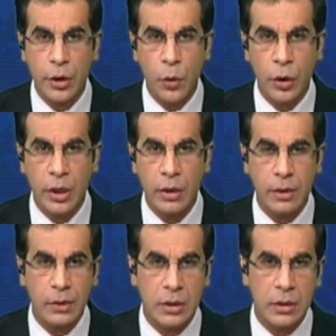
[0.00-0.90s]
There were
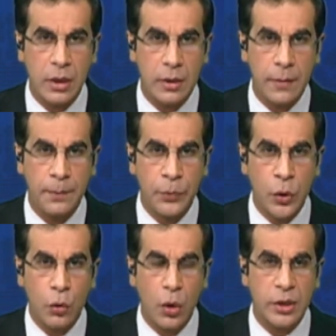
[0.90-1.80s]
certain calls by
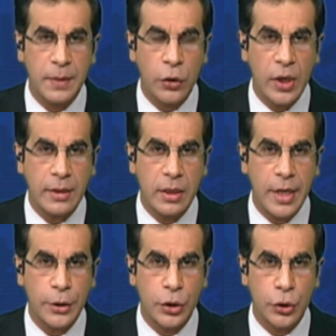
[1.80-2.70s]
the United Nations.
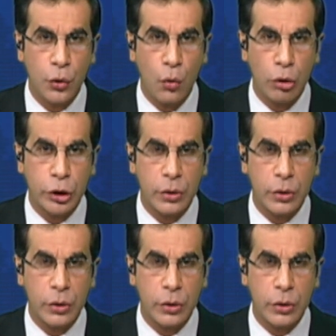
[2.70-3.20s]
Also, there were a